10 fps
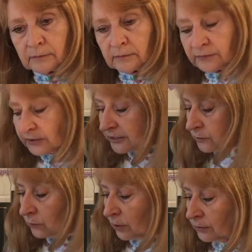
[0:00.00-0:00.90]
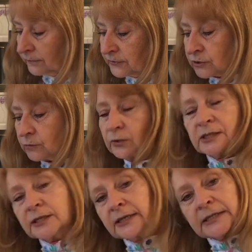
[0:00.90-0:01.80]
this one, for some
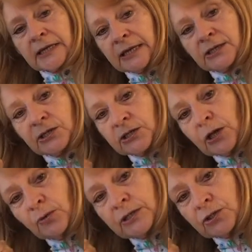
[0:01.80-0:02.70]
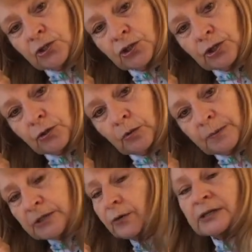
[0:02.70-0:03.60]
reason, I decided to sew it as a tube,
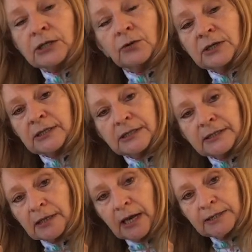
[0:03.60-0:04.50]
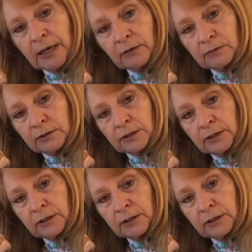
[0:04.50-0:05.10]
so I sewed it inside out,